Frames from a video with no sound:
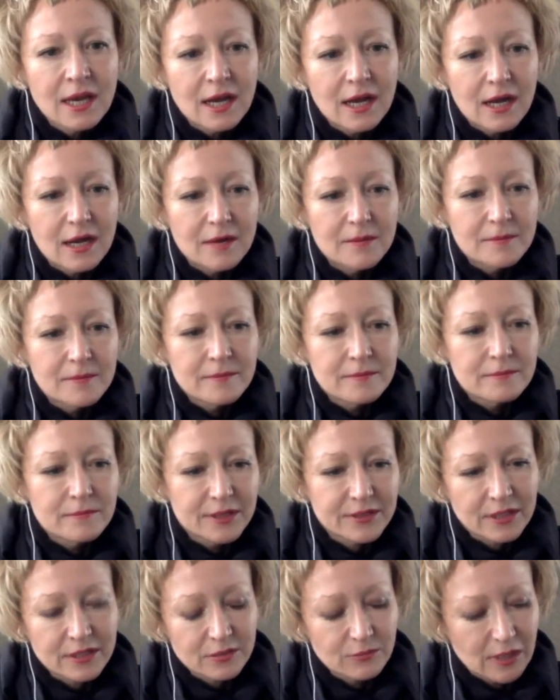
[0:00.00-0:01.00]

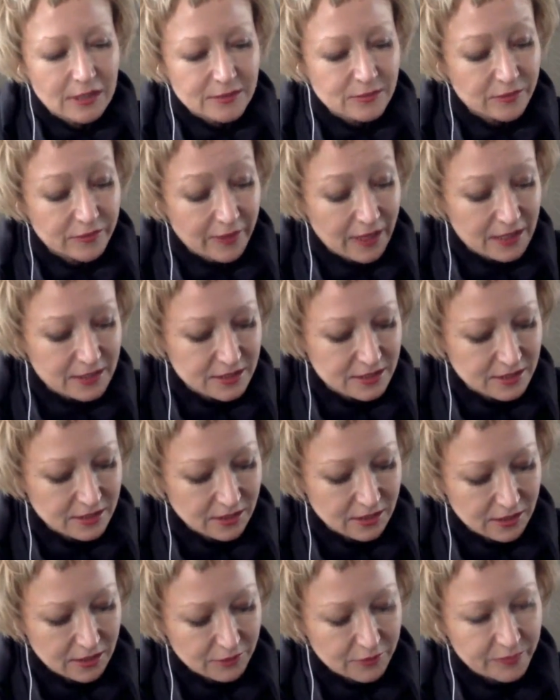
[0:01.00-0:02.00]
But otherwise, we've had
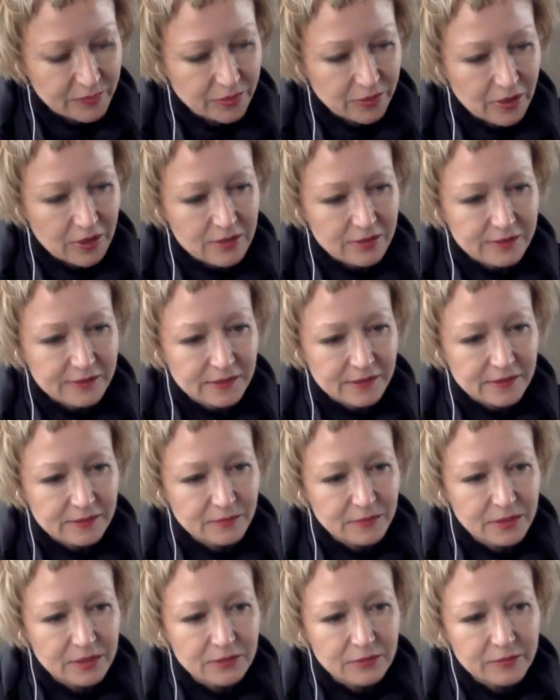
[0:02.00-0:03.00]
been
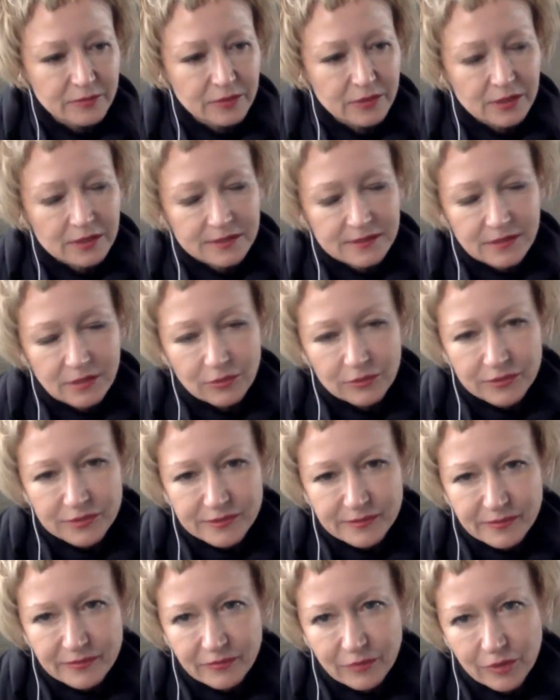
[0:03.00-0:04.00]
cryptocurrency
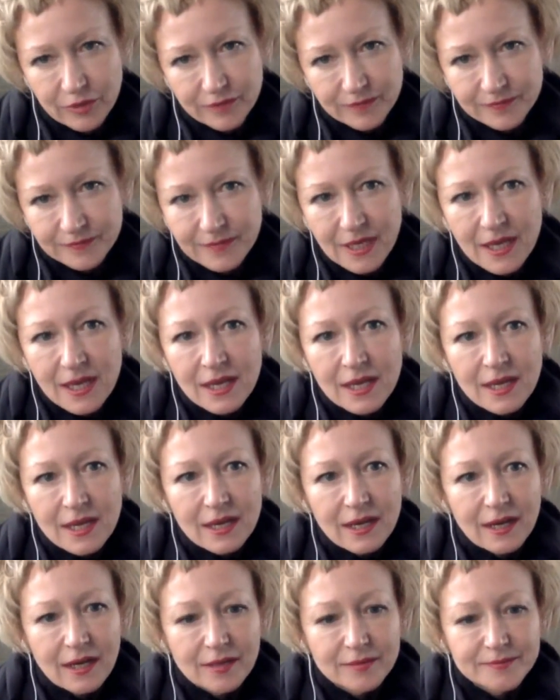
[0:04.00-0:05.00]
owners before.
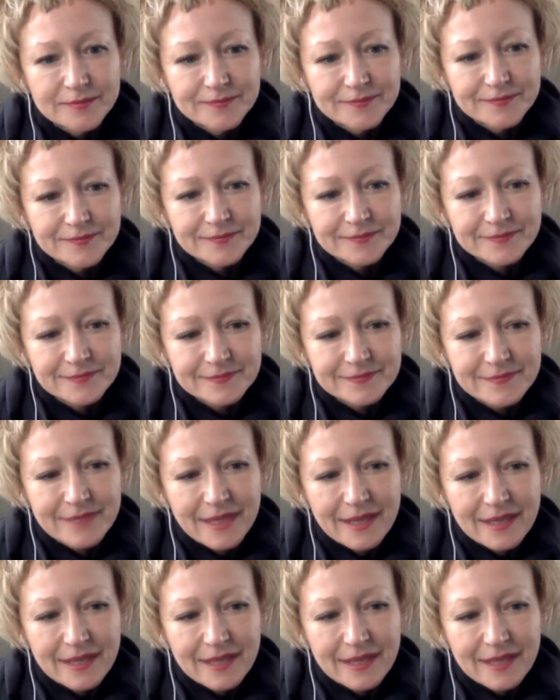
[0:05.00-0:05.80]
Yeah.